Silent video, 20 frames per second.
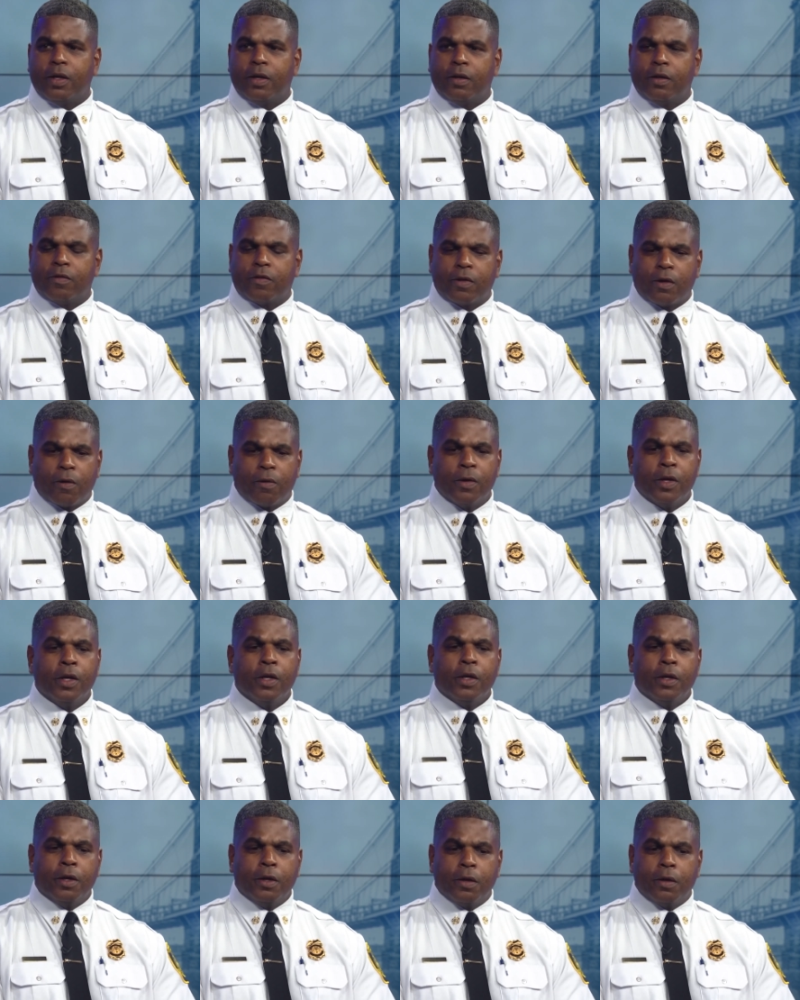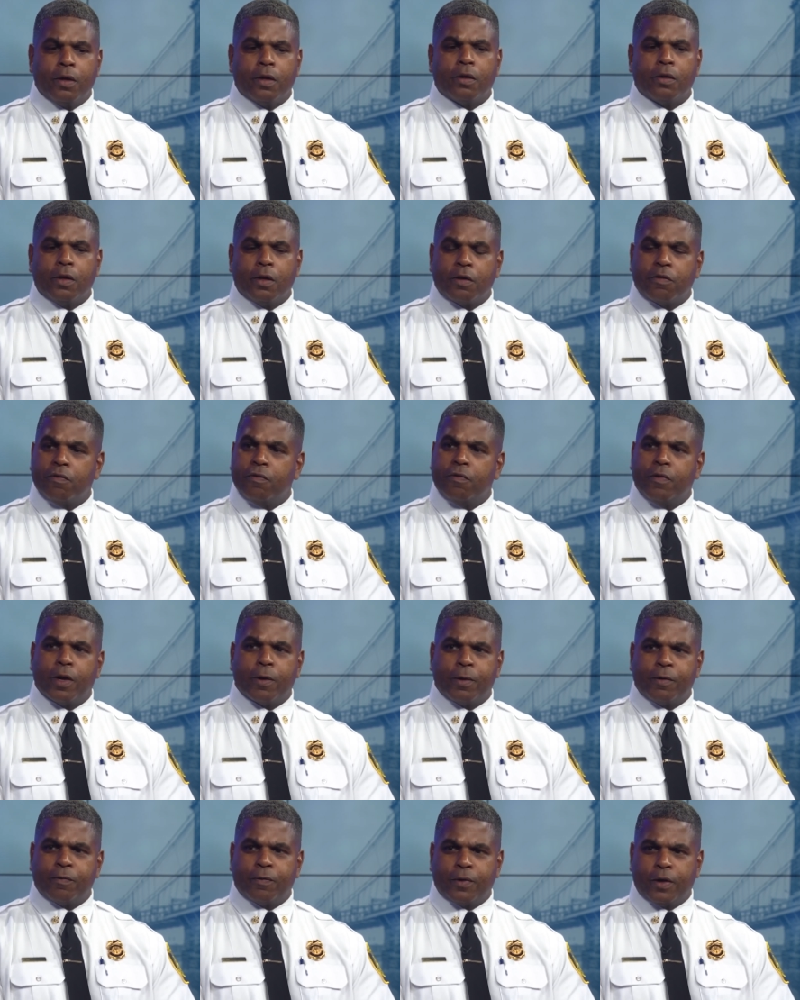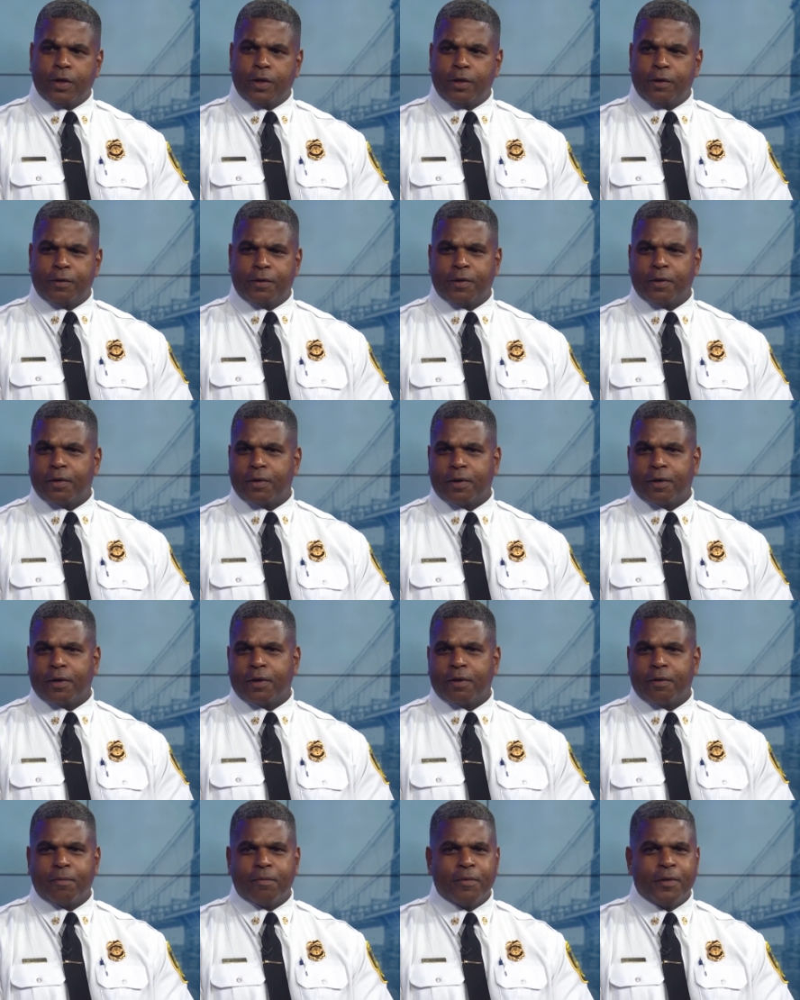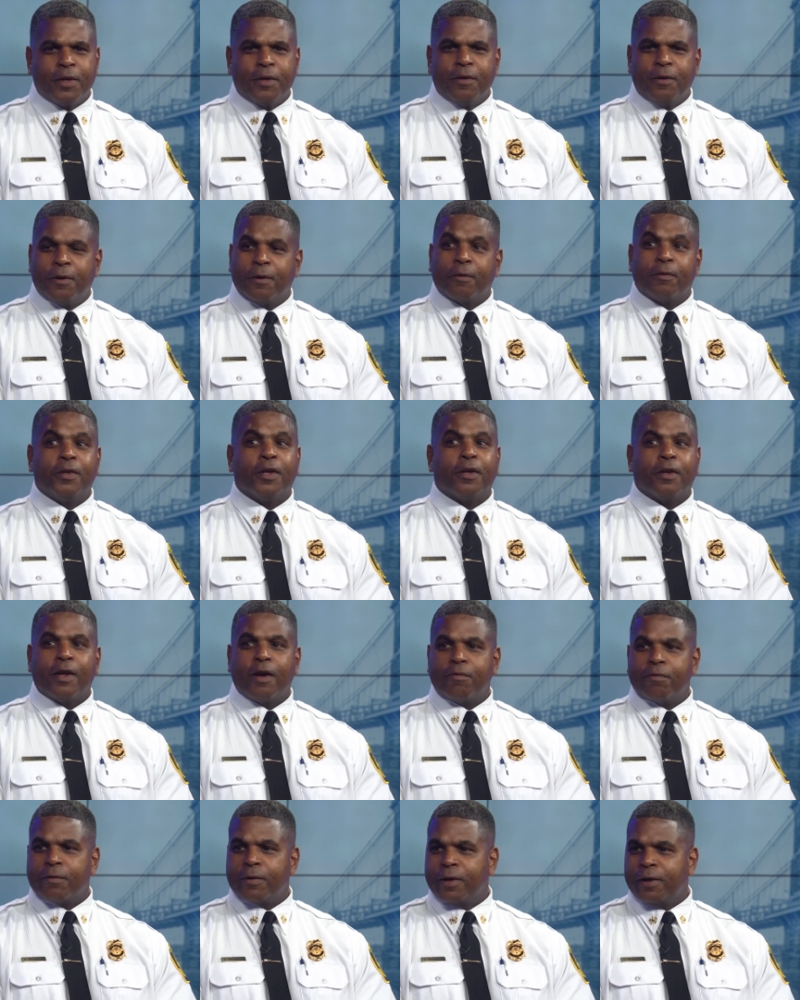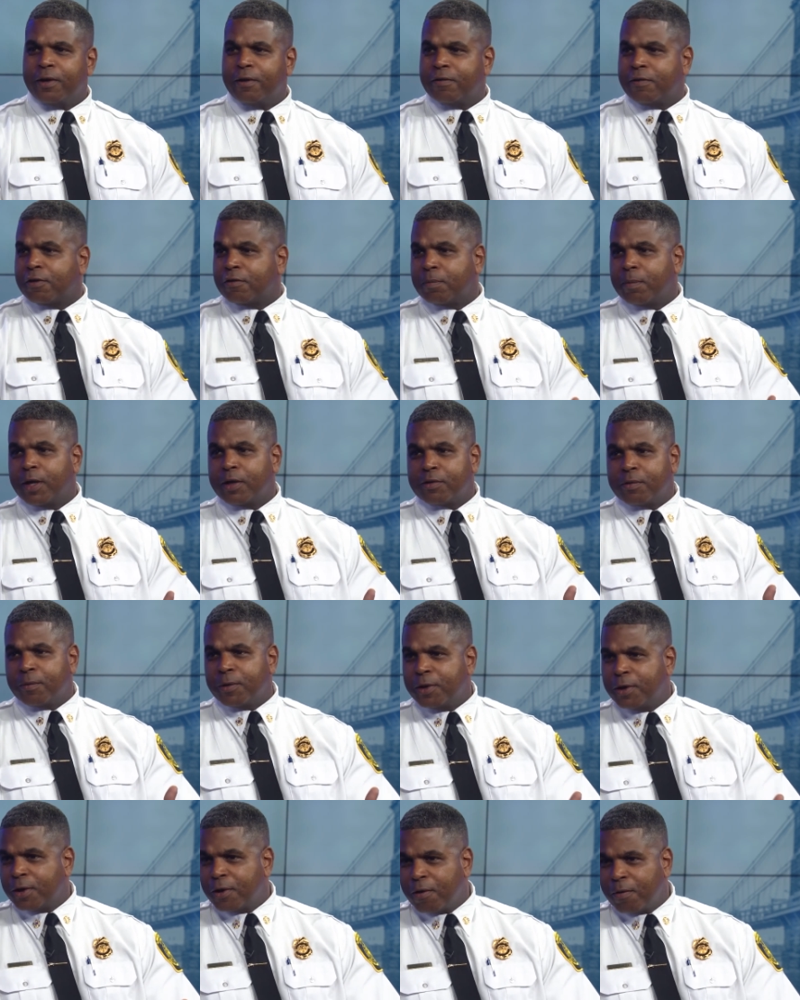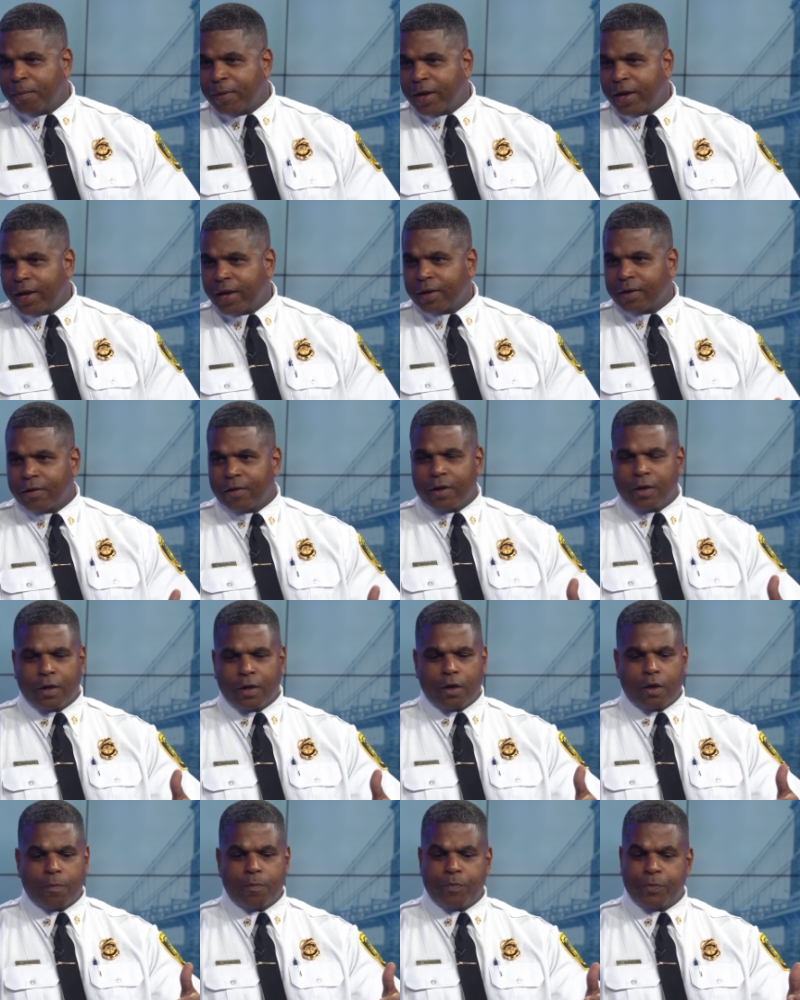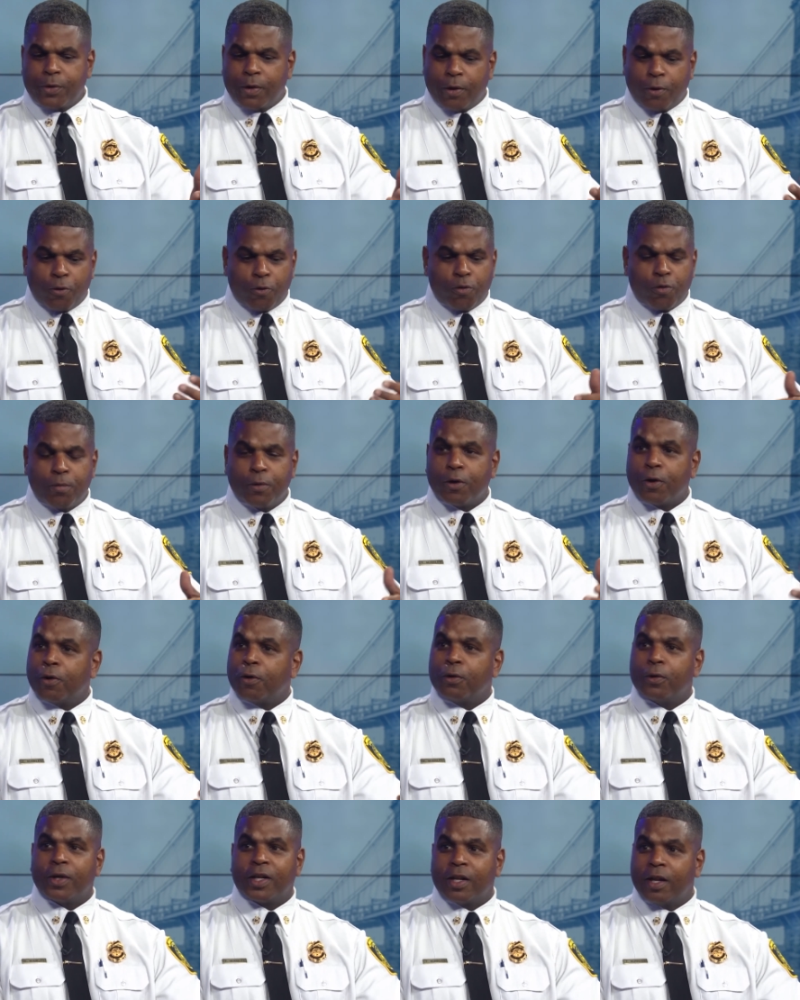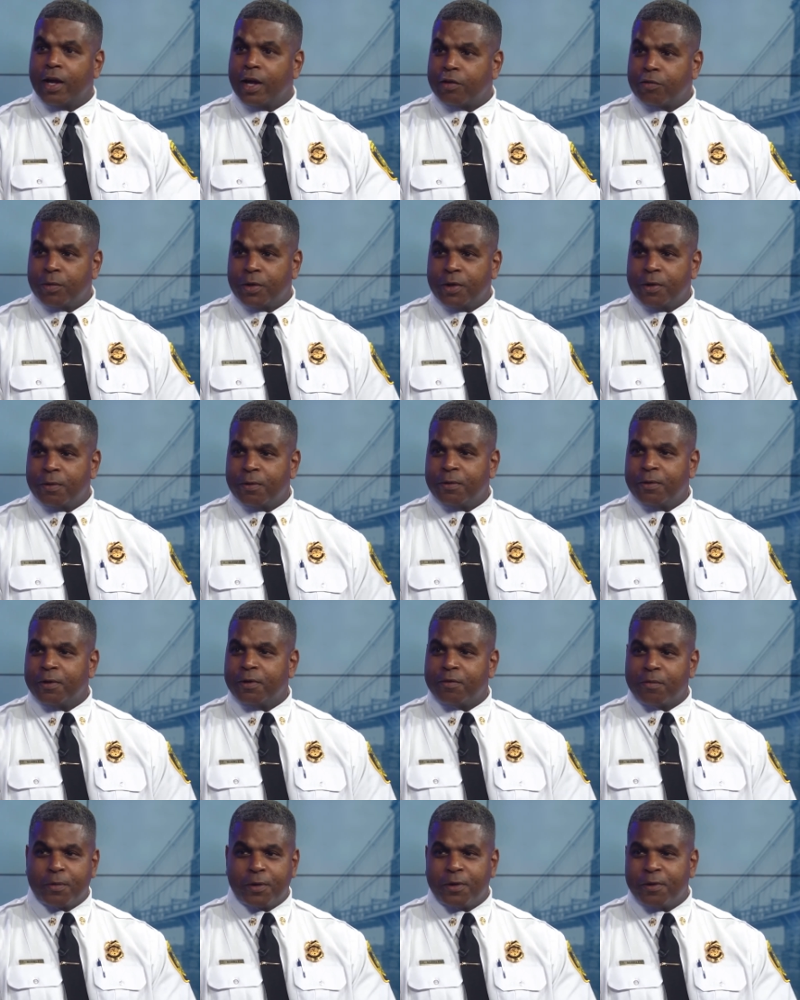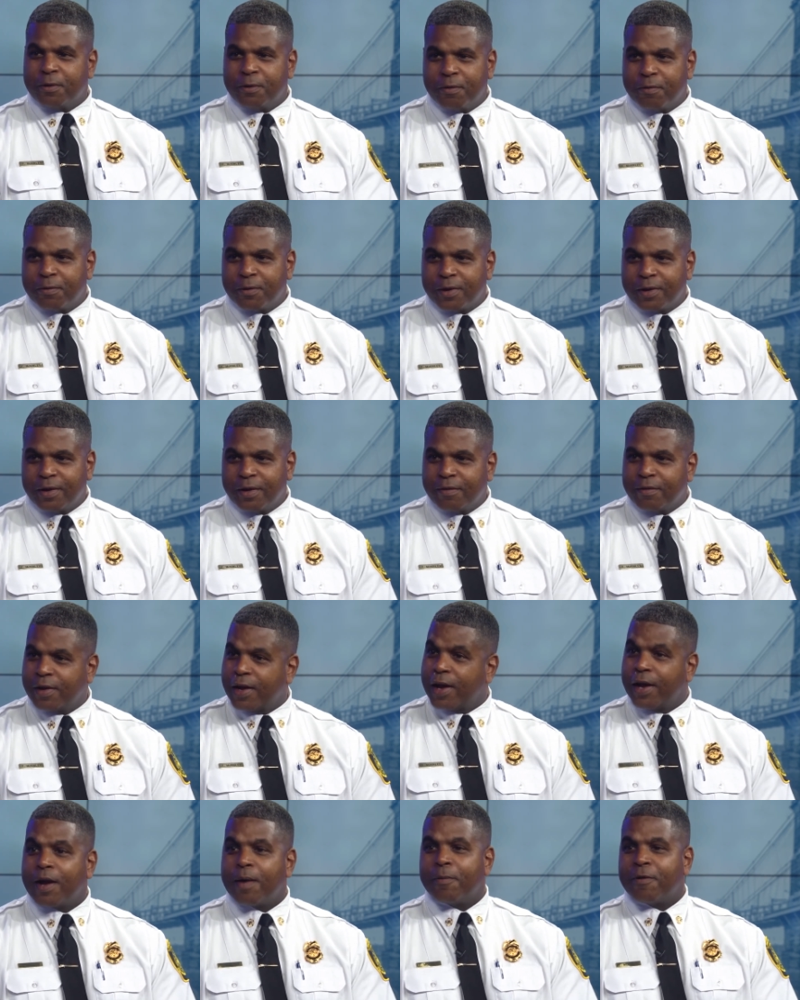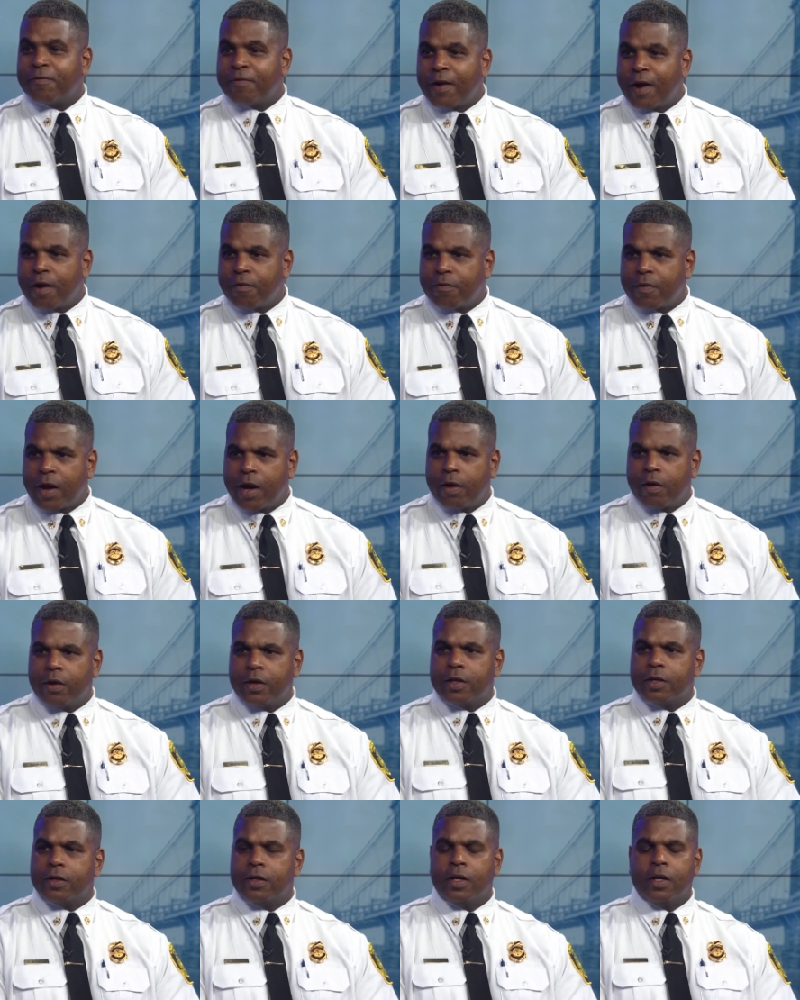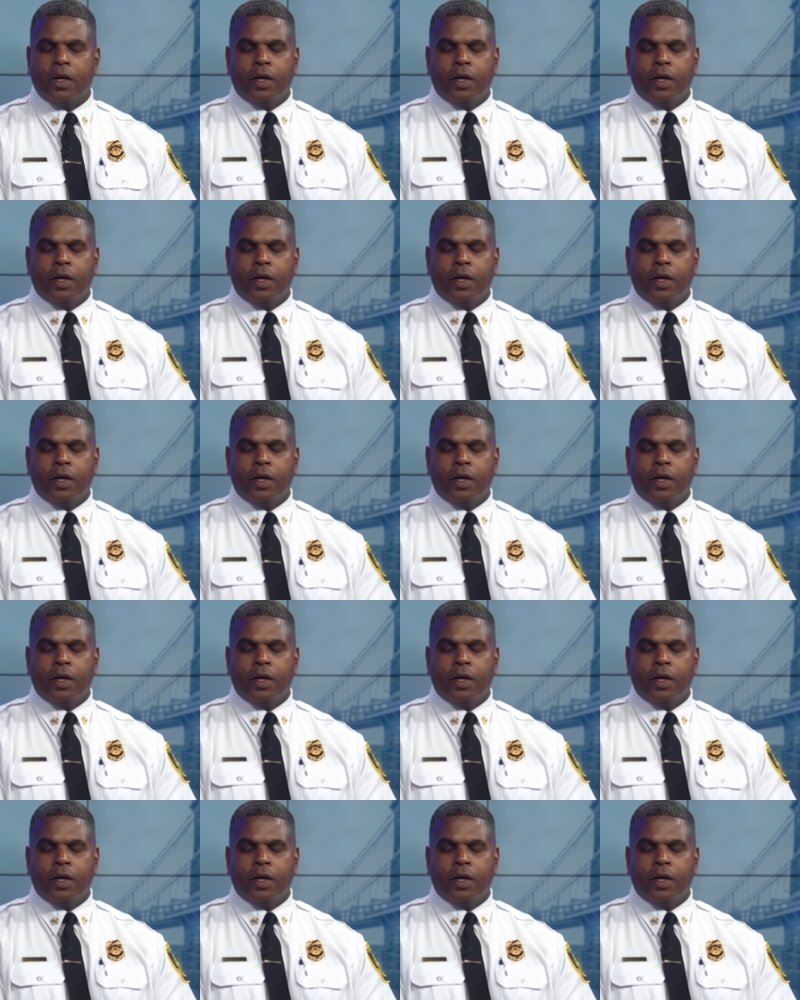And so it, it, it's very fun to, uh, you know, tell our friends, especially when you go back um, home or go to class reunions, what do you do for a living? Hey, I'm a firefighter. And,